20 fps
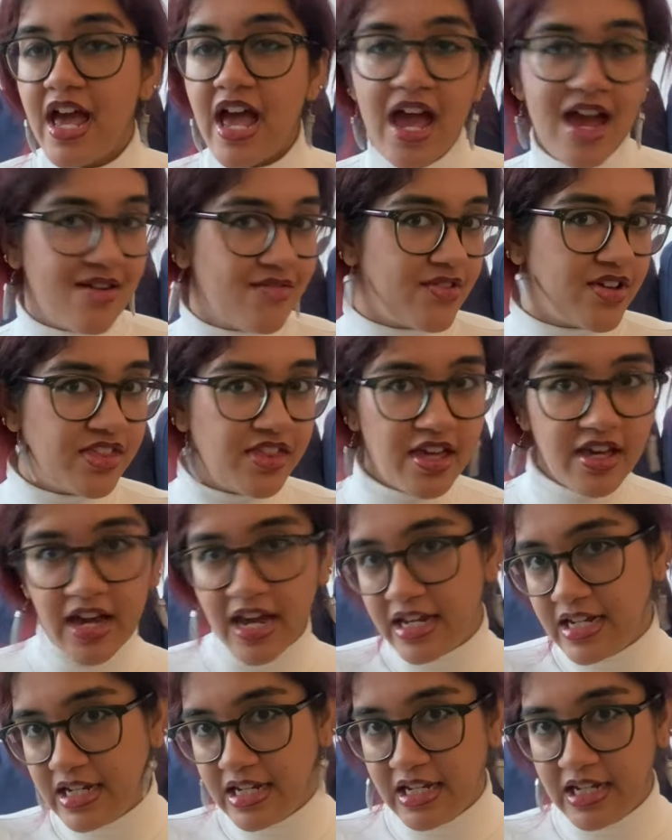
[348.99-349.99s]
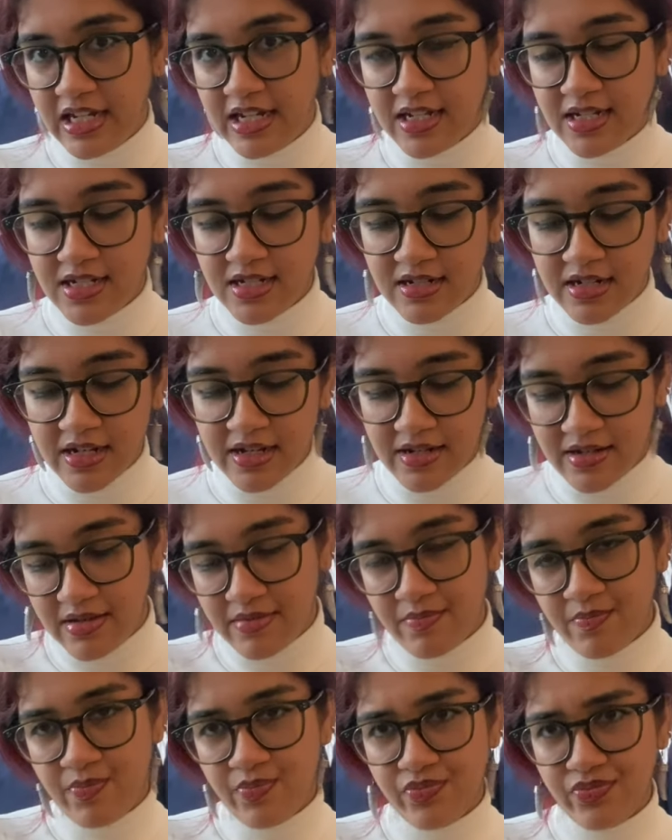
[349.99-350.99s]
everything I need,
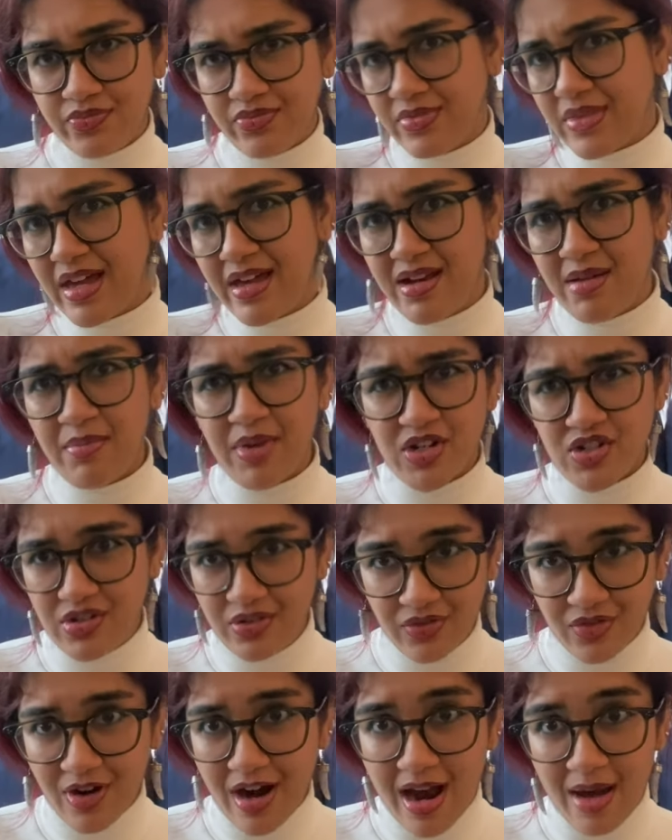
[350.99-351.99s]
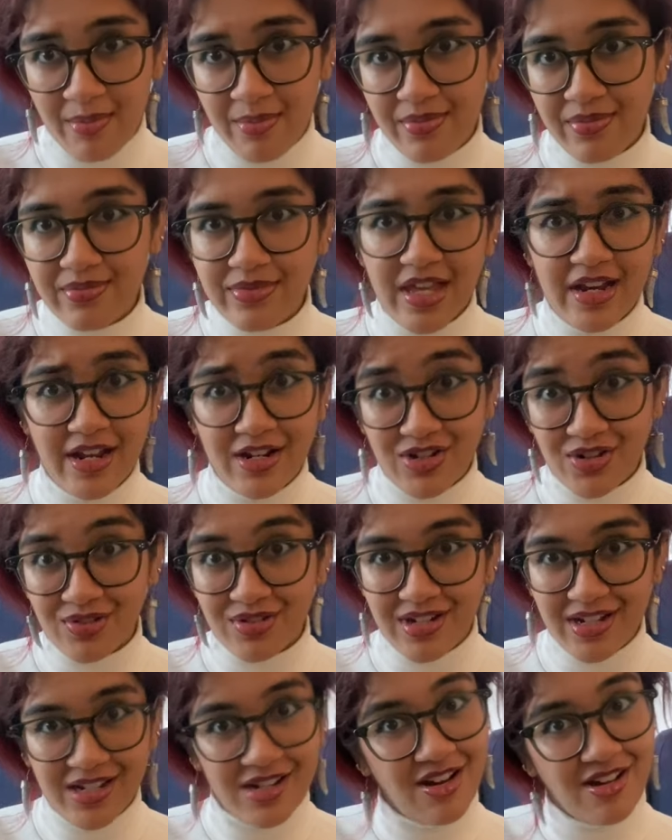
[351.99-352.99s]
and a bunch of crap that I
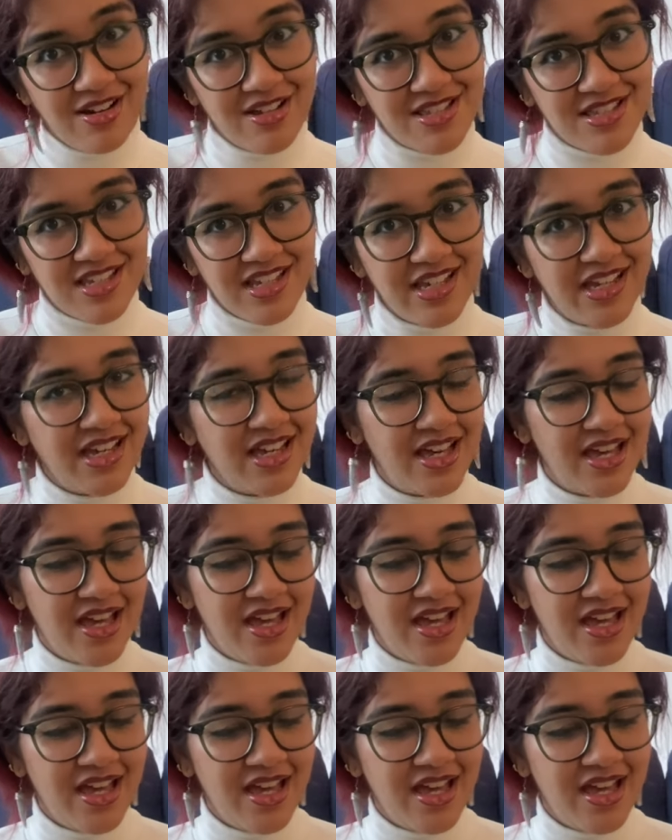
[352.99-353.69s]
don't need, honestly.